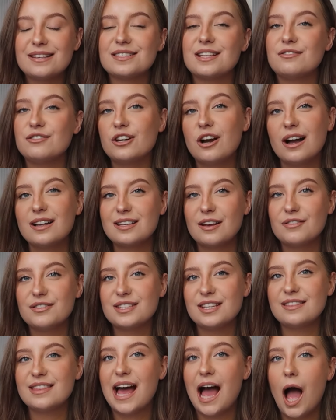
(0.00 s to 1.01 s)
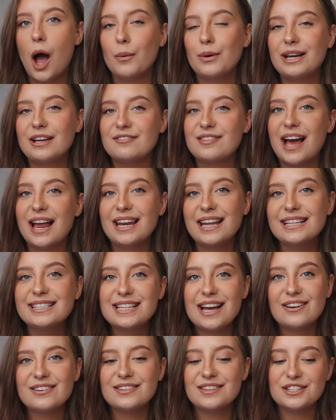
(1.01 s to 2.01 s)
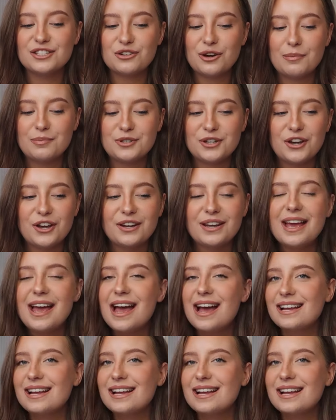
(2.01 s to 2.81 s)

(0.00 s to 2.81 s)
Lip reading: So if you guys haven't seen that, I will leave that link down in the description.